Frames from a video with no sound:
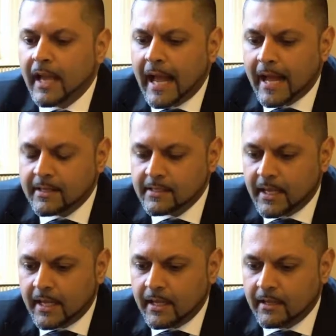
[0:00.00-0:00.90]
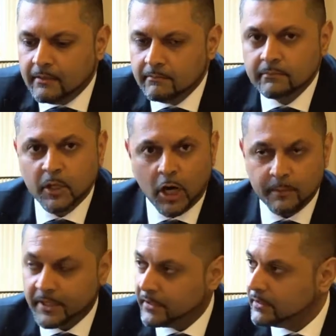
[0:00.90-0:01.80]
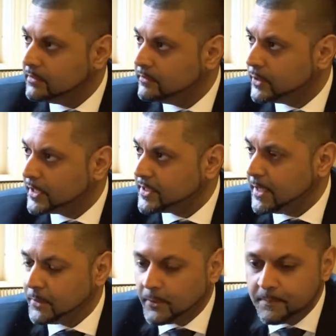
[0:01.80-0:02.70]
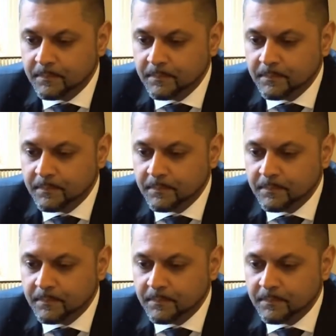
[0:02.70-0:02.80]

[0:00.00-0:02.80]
as a carpenter, for example.